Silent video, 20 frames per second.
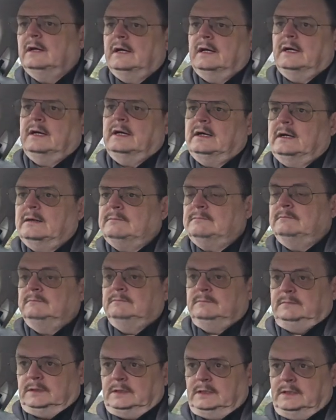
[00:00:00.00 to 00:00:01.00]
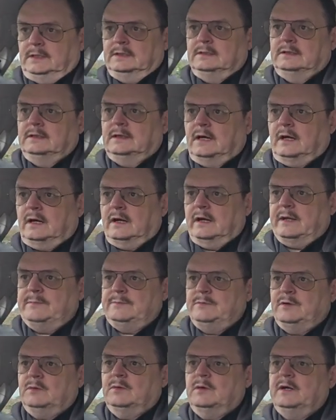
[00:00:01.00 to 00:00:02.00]
I
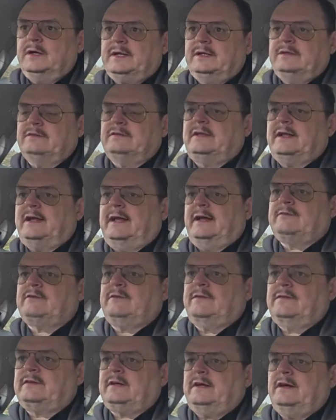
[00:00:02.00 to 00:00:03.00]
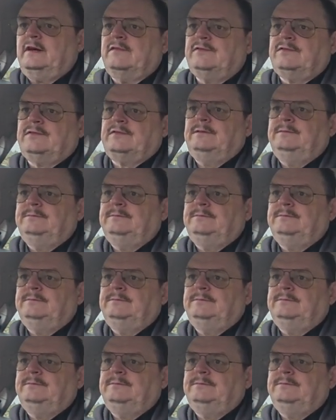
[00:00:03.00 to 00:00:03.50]
am not working today, I've got the day off.